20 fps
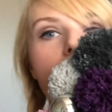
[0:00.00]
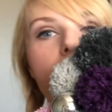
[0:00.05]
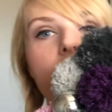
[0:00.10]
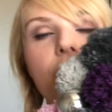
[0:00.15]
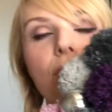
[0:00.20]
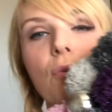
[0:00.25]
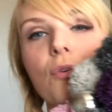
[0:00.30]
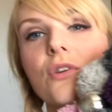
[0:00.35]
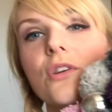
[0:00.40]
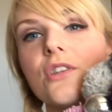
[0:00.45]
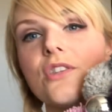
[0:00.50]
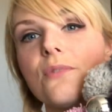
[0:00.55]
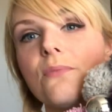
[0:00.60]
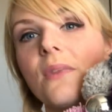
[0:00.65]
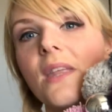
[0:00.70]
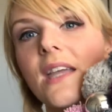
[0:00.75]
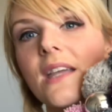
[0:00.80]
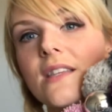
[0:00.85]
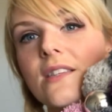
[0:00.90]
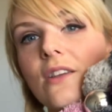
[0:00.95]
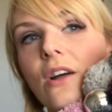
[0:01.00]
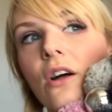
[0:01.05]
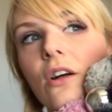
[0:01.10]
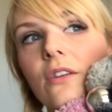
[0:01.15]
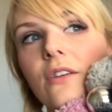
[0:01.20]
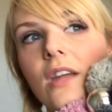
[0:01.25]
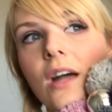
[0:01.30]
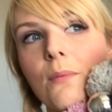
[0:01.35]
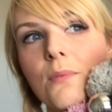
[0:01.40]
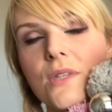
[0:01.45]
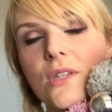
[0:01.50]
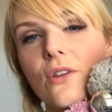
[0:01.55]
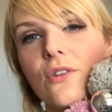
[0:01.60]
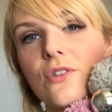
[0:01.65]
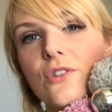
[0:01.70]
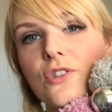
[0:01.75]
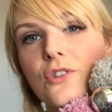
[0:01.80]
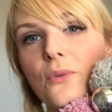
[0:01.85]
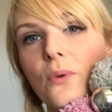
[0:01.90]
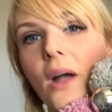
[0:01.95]
I've ordered some things on Amazon
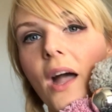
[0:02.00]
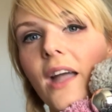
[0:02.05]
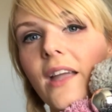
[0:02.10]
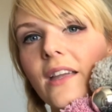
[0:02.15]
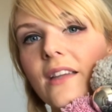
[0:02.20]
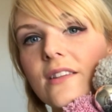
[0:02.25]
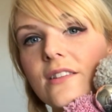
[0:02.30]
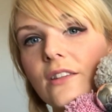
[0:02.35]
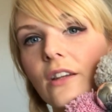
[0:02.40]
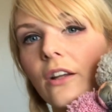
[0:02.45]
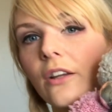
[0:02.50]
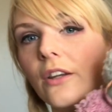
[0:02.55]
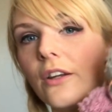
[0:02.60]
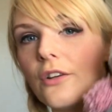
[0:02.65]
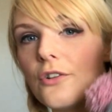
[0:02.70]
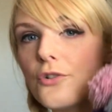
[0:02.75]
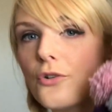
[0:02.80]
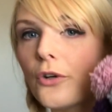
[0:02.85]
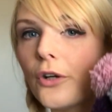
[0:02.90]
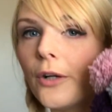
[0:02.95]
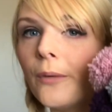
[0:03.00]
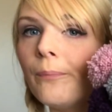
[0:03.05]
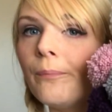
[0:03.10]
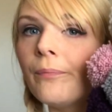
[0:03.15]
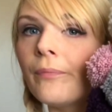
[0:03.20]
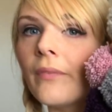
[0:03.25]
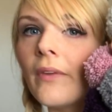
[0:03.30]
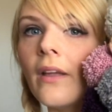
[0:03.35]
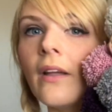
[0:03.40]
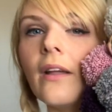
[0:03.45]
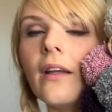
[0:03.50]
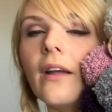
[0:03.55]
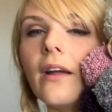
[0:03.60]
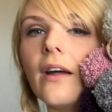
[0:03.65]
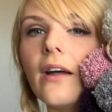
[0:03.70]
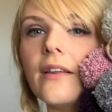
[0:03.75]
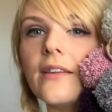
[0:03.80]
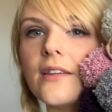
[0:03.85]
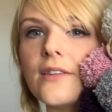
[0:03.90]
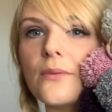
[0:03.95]
to hang it on our door,
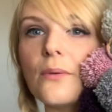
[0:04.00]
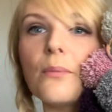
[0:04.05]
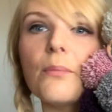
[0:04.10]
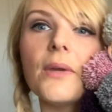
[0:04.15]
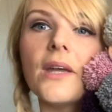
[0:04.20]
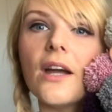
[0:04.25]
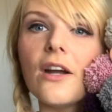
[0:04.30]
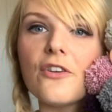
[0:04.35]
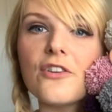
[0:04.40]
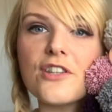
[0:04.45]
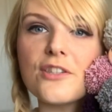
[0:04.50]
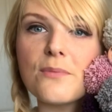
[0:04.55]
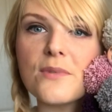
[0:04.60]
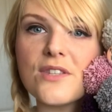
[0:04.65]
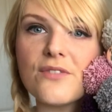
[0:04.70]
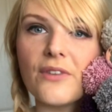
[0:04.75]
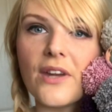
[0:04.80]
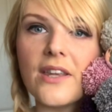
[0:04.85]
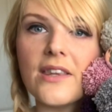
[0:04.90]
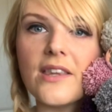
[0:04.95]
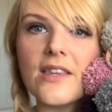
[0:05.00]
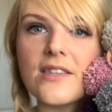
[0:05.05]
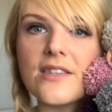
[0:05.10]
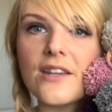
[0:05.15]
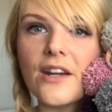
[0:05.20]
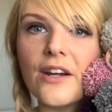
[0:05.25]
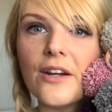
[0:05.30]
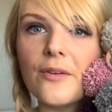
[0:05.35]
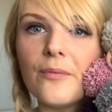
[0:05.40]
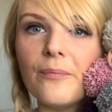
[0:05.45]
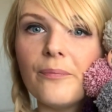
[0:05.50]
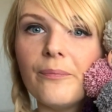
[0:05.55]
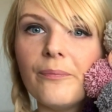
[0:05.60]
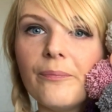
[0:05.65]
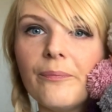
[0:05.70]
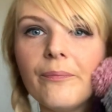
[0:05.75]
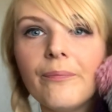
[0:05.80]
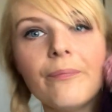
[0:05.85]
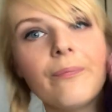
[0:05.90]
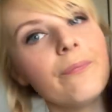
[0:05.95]
and this will be our Christmas wreath this year.
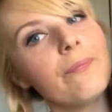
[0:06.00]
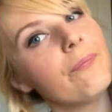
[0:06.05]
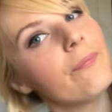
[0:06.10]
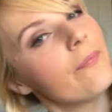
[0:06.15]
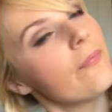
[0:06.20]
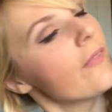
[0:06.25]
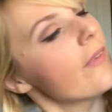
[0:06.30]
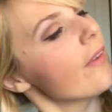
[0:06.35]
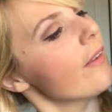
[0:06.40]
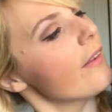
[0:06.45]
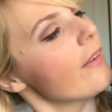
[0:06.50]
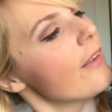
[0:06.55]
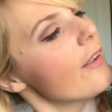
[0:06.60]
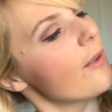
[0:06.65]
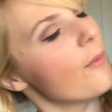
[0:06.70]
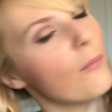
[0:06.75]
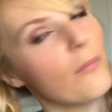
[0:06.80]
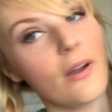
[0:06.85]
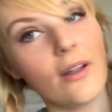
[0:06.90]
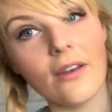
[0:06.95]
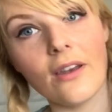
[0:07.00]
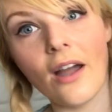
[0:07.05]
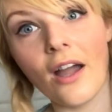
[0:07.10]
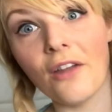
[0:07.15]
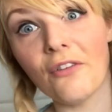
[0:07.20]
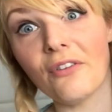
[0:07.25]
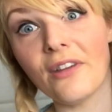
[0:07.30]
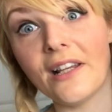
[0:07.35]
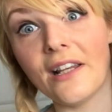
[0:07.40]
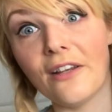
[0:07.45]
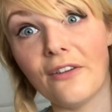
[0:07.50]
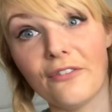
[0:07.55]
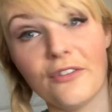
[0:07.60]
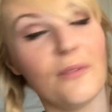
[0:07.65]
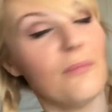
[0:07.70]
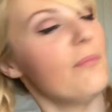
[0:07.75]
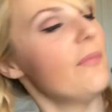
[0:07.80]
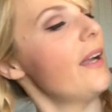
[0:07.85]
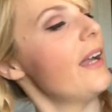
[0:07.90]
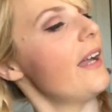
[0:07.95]
But I really love
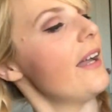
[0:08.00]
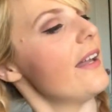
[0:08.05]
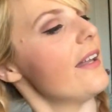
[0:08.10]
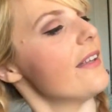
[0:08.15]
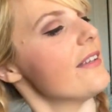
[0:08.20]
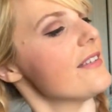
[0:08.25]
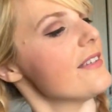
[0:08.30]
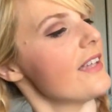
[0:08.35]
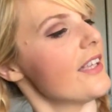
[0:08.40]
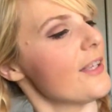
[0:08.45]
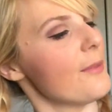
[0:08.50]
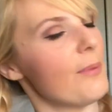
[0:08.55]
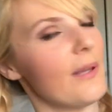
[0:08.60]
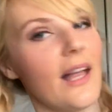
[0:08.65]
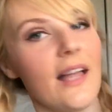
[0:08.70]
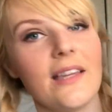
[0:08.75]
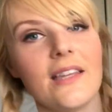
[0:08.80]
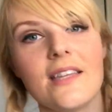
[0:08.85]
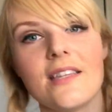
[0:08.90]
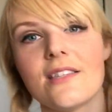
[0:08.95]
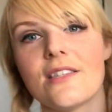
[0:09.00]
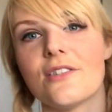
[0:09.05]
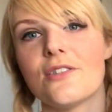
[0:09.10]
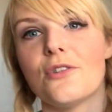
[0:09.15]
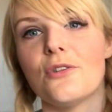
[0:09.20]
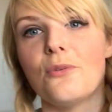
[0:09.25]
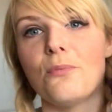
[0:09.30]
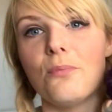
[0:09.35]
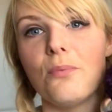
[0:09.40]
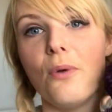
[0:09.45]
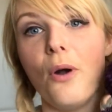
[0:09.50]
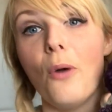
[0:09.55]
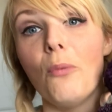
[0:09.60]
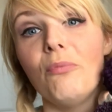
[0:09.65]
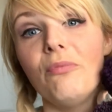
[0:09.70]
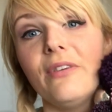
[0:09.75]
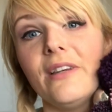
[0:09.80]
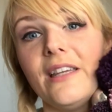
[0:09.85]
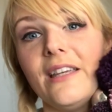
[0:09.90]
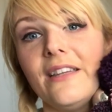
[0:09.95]
them, and yeah, the plan is to
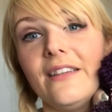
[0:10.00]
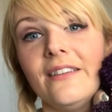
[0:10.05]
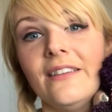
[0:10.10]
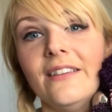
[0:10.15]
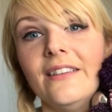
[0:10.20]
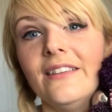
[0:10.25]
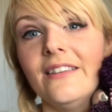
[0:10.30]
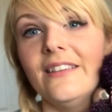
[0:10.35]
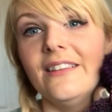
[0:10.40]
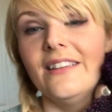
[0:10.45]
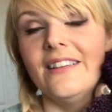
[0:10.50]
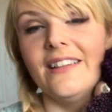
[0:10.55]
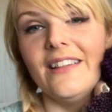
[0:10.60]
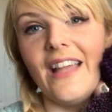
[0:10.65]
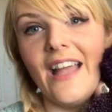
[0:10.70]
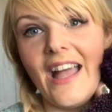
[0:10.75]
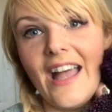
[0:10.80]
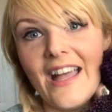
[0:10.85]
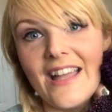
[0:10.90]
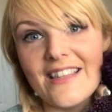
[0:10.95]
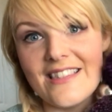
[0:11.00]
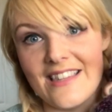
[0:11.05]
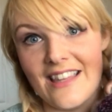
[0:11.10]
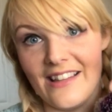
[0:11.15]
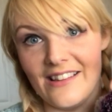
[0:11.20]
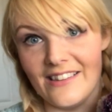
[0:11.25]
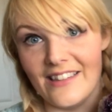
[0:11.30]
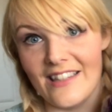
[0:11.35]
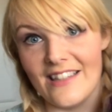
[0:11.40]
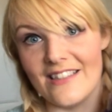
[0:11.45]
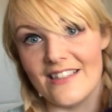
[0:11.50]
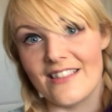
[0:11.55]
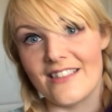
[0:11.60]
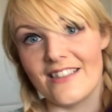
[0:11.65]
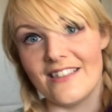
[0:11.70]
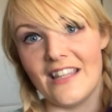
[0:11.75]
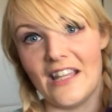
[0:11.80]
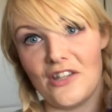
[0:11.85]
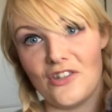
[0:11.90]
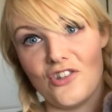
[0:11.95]
hopefully sell these
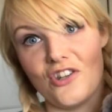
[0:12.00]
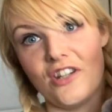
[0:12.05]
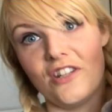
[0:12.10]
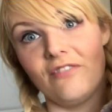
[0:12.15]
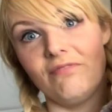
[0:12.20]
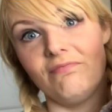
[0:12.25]
next year